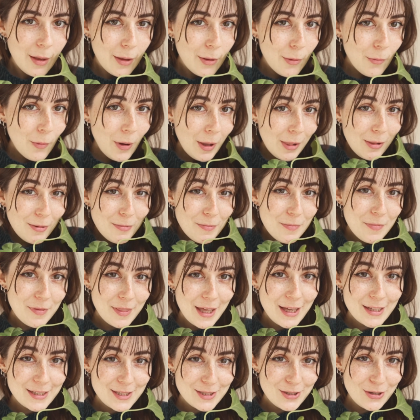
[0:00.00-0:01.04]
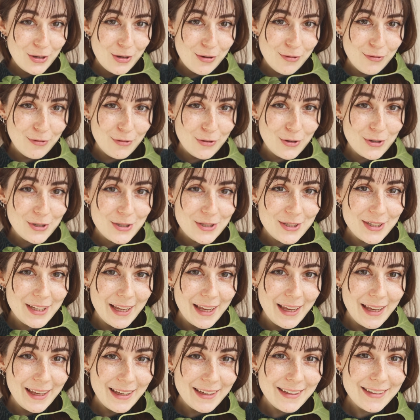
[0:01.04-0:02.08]
Well, that's all for
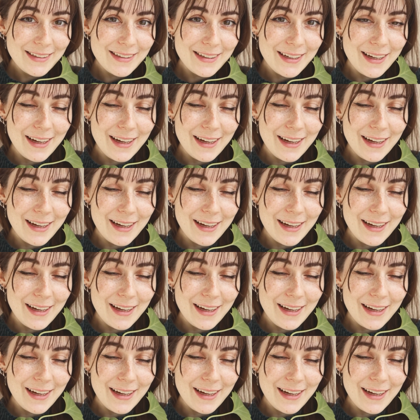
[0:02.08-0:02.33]
today.